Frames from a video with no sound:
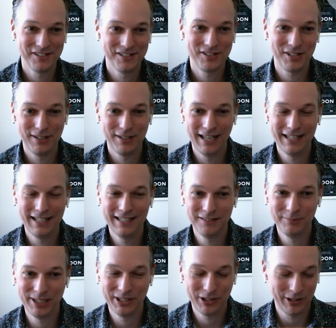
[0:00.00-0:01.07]
So a
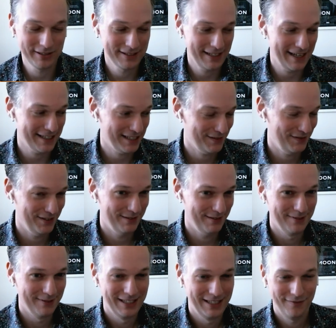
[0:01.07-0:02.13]
little bit of context
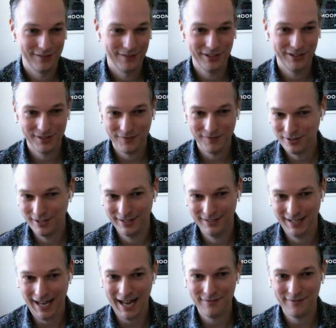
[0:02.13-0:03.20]
for those of you
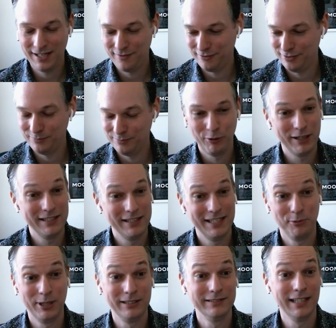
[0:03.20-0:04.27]
that have never
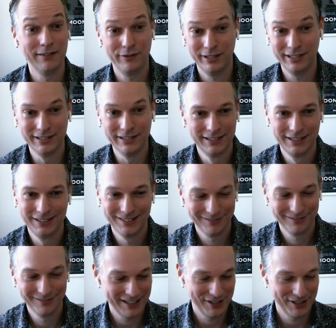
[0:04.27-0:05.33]
and will never
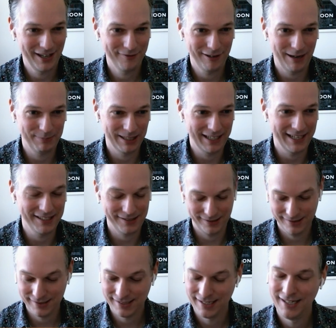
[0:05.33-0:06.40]
write Java
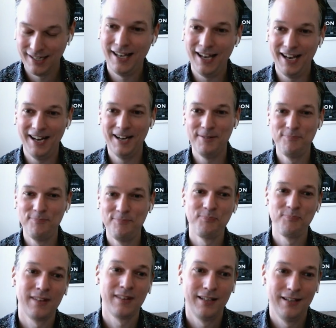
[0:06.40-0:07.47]
applications.
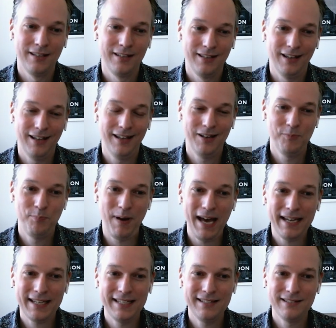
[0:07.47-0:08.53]

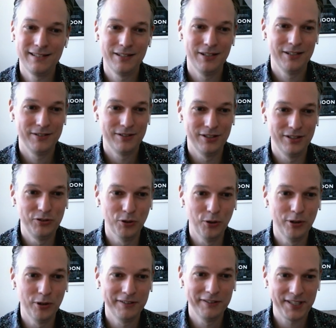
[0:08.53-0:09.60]
Back in the
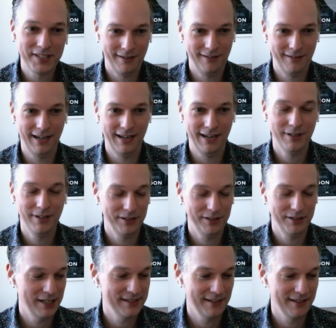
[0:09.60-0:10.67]
dawn of time,
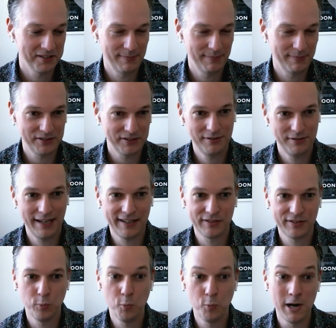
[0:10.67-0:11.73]
otherwise known as about
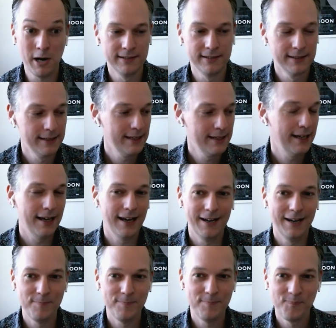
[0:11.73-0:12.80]

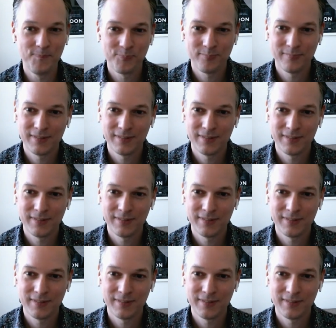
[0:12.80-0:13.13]
2001,